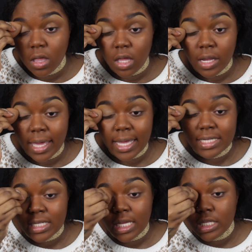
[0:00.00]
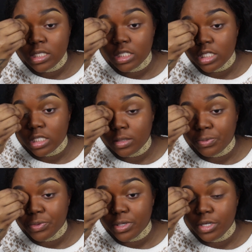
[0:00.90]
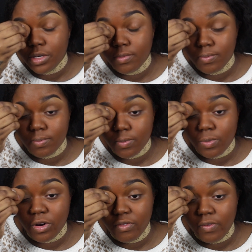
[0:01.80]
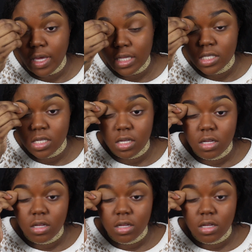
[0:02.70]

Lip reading: And like I said, this is just to prevent